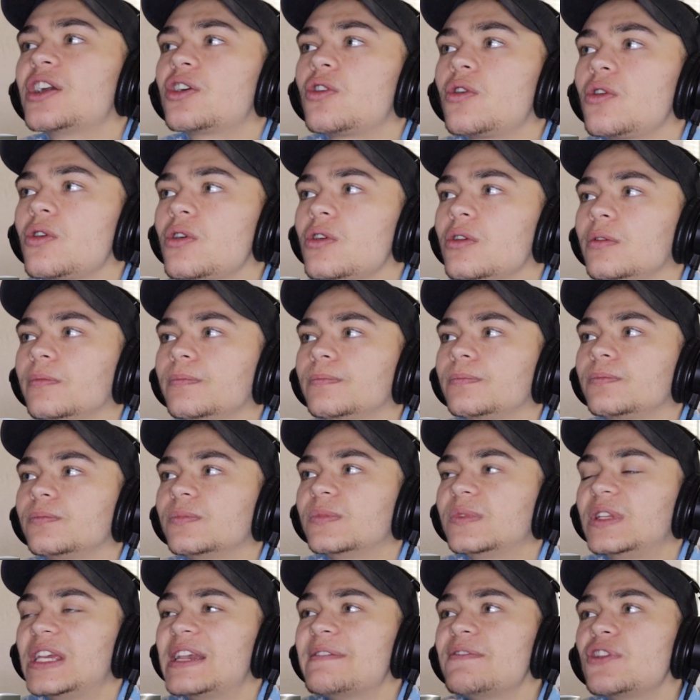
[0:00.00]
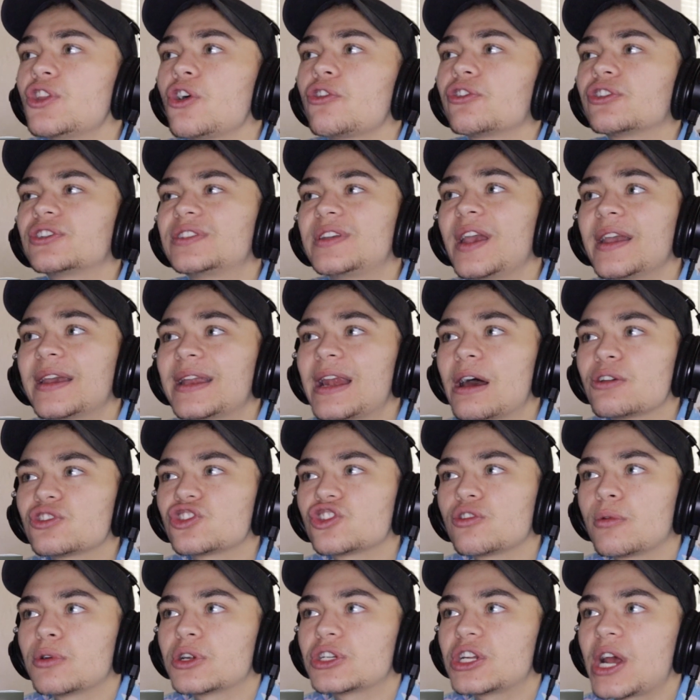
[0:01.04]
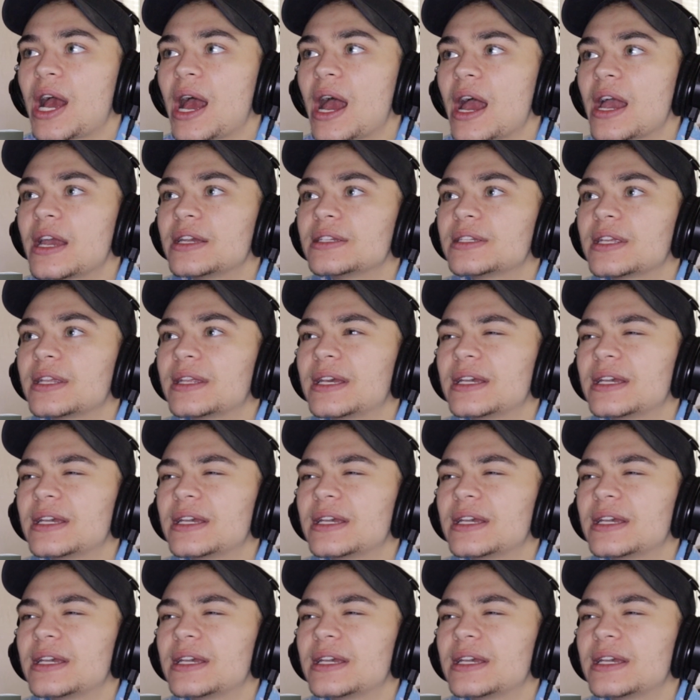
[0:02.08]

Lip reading: Cole, even though they're taking out so much highs,